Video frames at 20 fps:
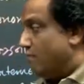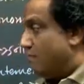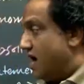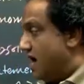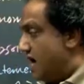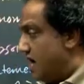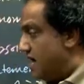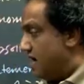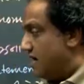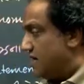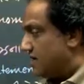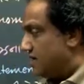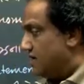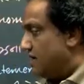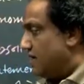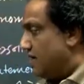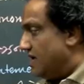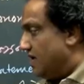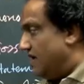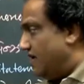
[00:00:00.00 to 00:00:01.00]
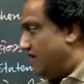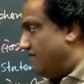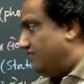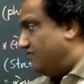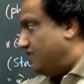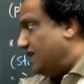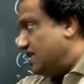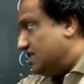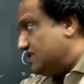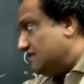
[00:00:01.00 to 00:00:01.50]
But
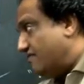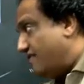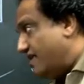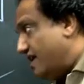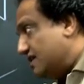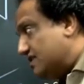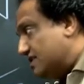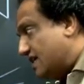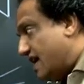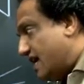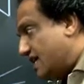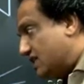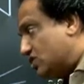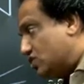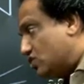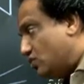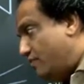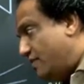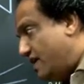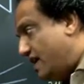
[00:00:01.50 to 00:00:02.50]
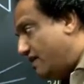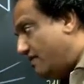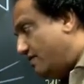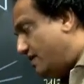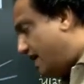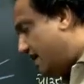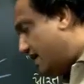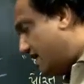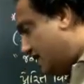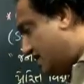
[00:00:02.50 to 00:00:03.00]
if this phase has to behave
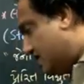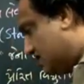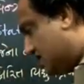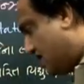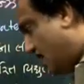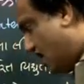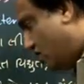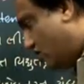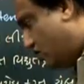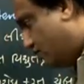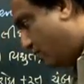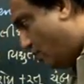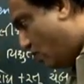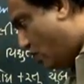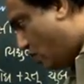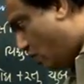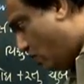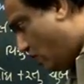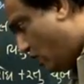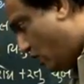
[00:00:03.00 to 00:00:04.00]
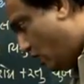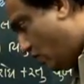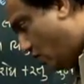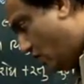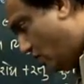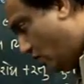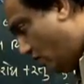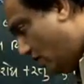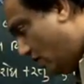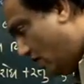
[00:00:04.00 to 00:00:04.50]
like a south
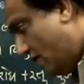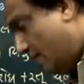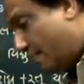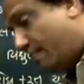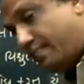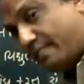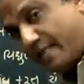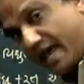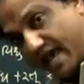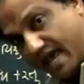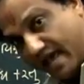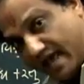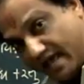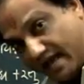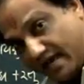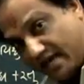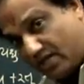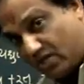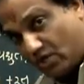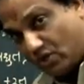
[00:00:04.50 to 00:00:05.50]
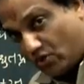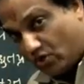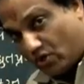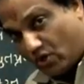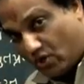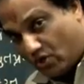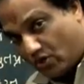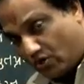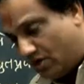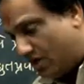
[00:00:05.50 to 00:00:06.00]
pole, then you
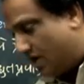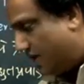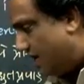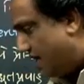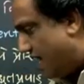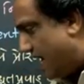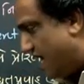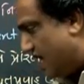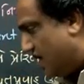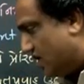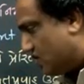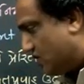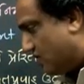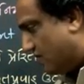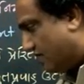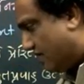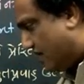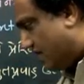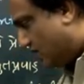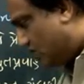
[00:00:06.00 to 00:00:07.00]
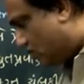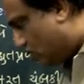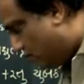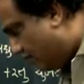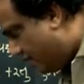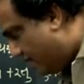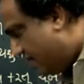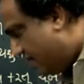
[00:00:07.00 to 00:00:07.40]
know direction of current should